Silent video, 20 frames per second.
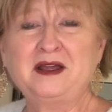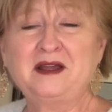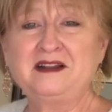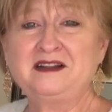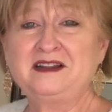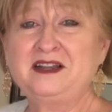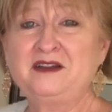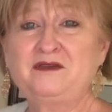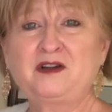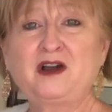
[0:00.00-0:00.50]

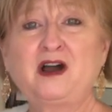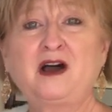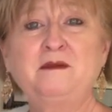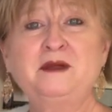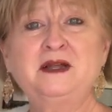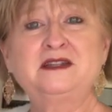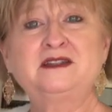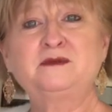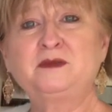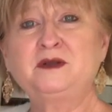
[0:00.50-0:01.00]
leave
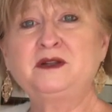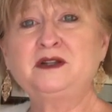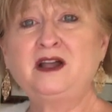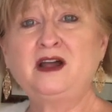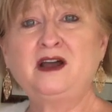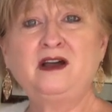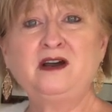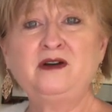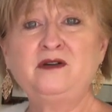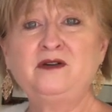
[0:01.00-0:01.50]
comments
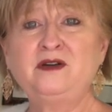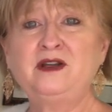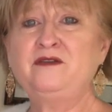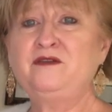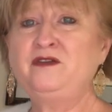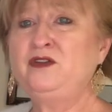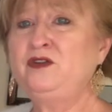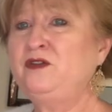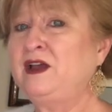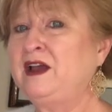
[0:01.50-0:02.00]
below
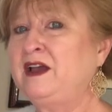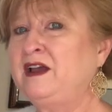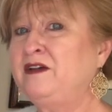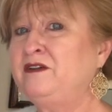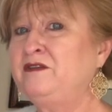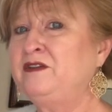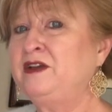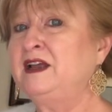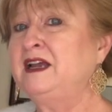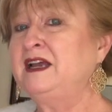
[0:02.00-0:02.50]
if you
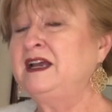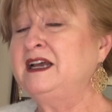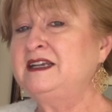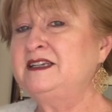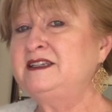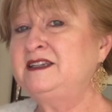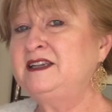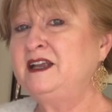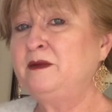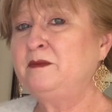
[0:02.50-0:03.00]
have a
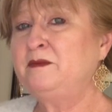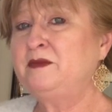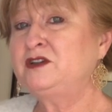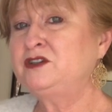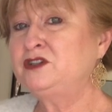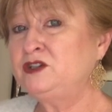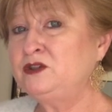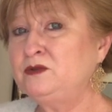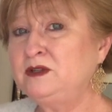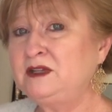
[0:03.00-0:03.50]
tip
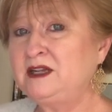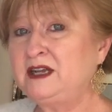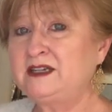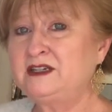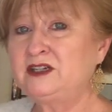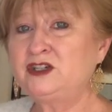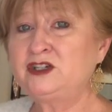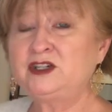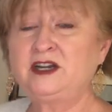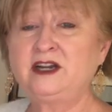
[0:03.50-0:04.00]
that you would like
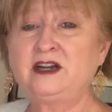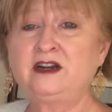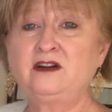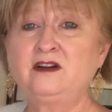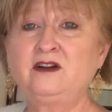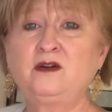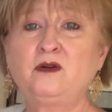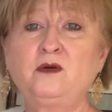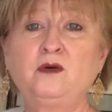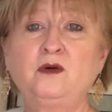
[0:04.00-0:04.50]
to
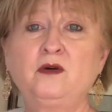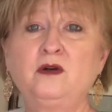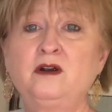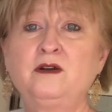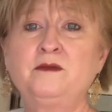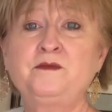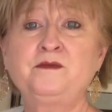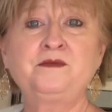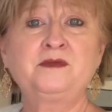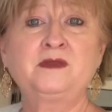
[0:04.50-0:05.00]
share,
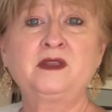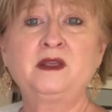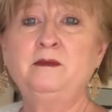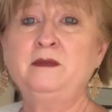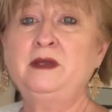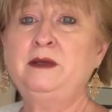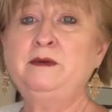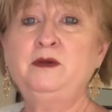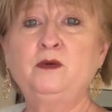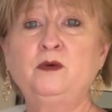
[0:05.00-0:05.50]
or
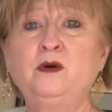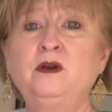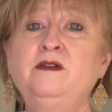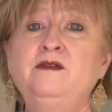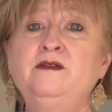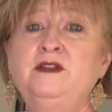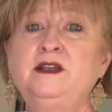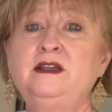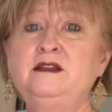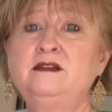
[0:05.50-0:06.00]
maybe one
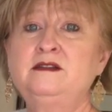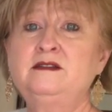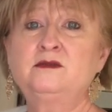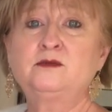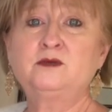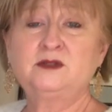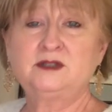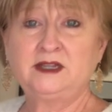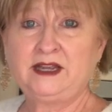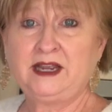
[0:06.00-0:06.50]
of these
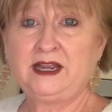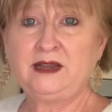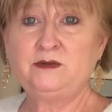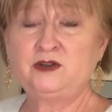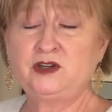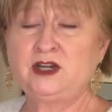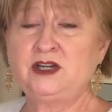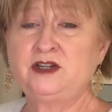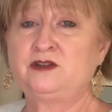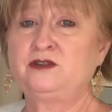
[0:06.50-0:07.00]
was a game
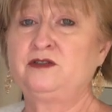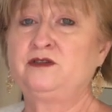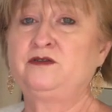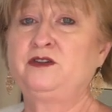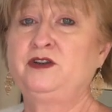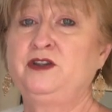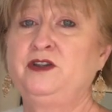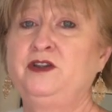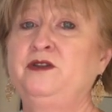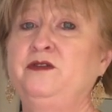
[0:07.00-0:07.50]
changer for
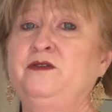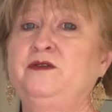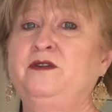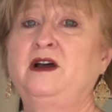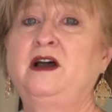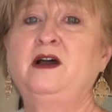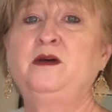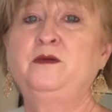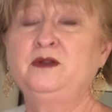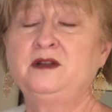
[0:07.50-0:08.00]
you.
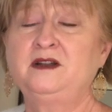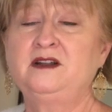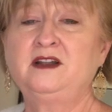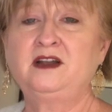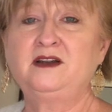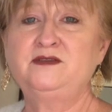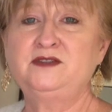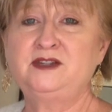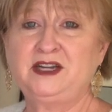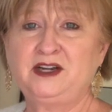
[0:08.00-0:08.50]
I would
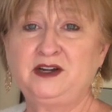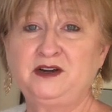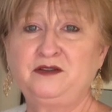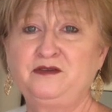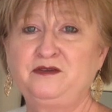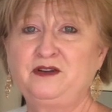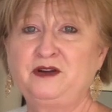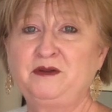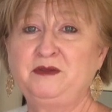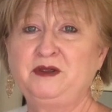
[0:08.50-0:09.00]
love to hear
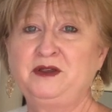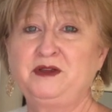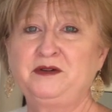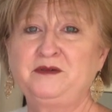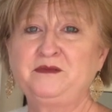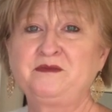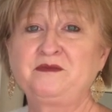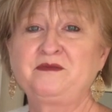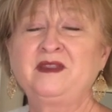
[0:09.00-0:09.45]
from you.